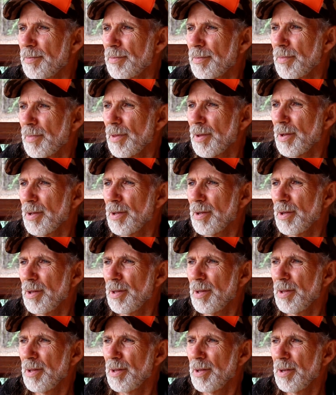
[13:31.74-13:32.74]

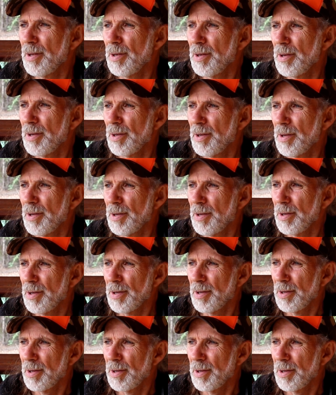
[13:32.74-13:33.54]
(no one is talking)